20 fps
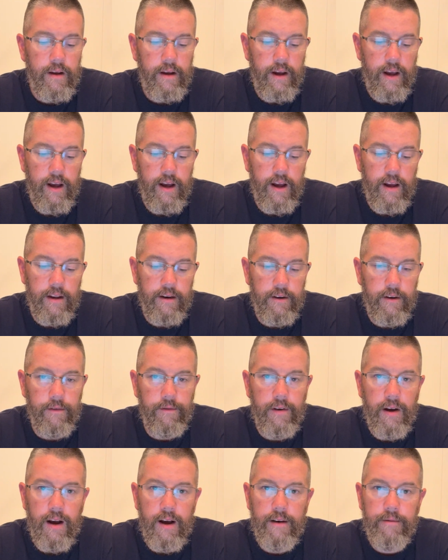and
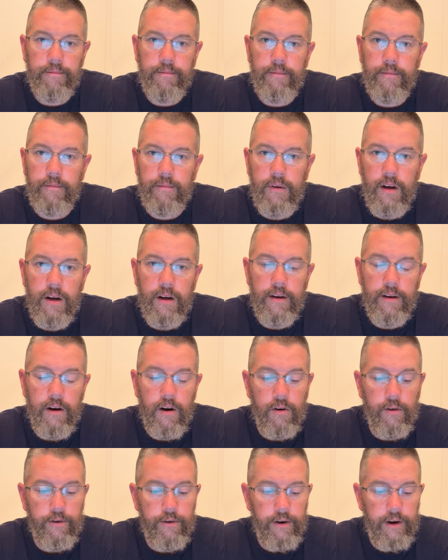you've got
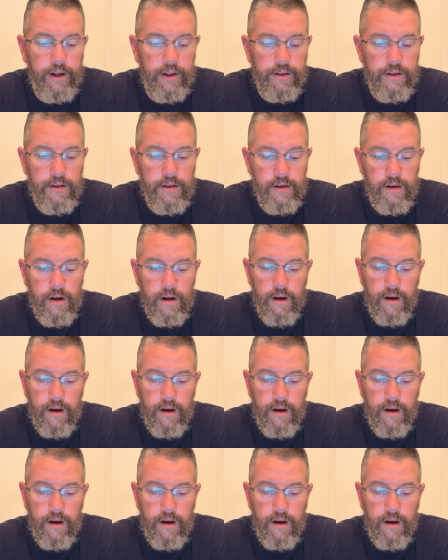dog treats.